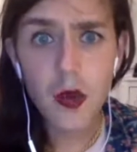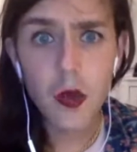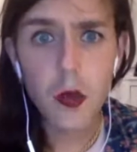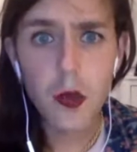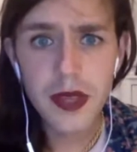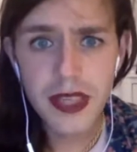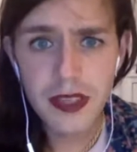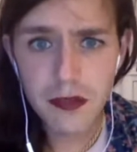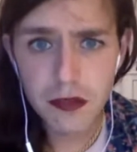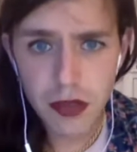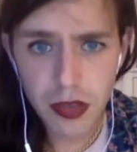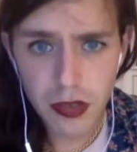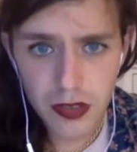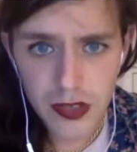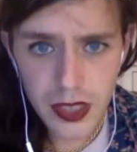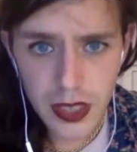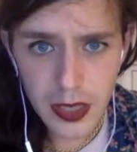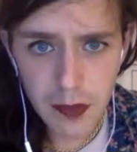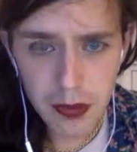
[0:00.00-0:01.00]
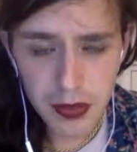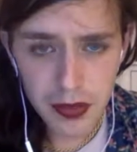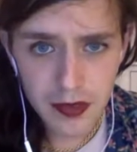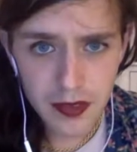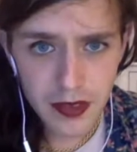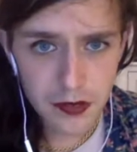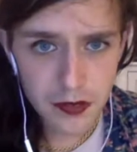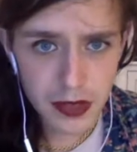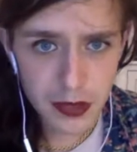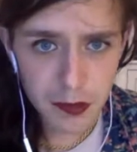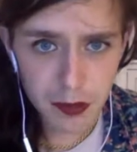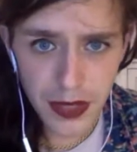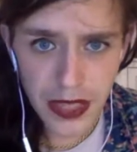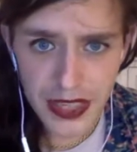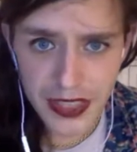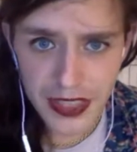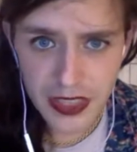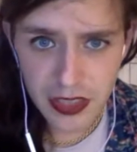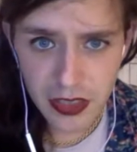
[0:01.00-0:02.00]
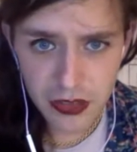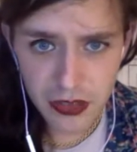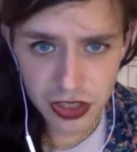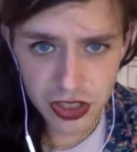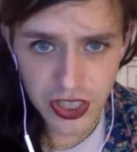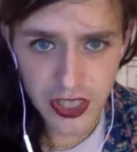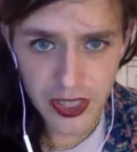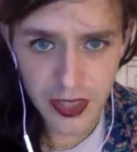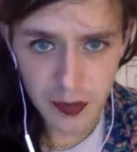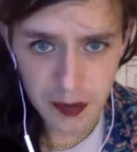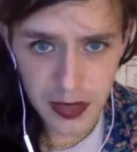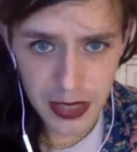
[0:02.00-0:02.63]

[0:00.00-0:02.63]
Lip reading: We played in Coachella.